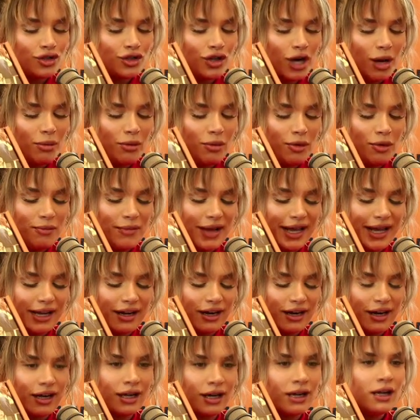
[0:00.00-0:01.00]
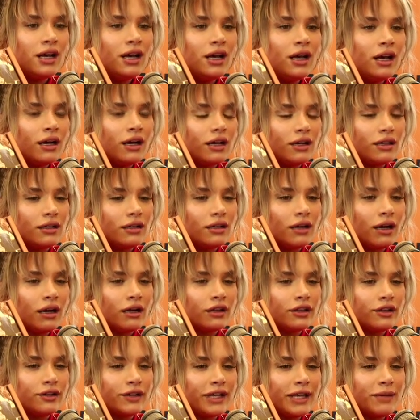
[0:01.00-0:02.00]
Troublemaker.
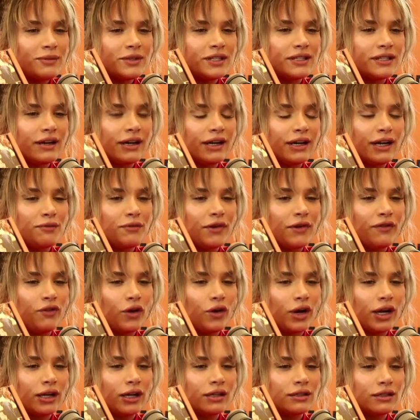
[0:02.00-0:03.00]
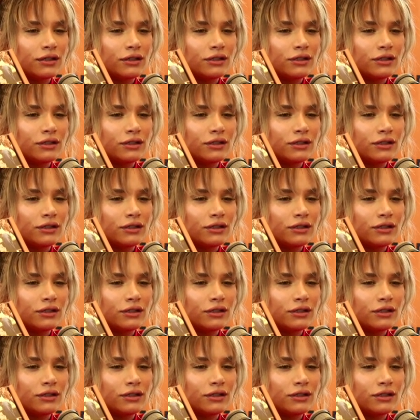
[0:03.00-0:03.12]
You keep staring at my forehead. Uh, uh,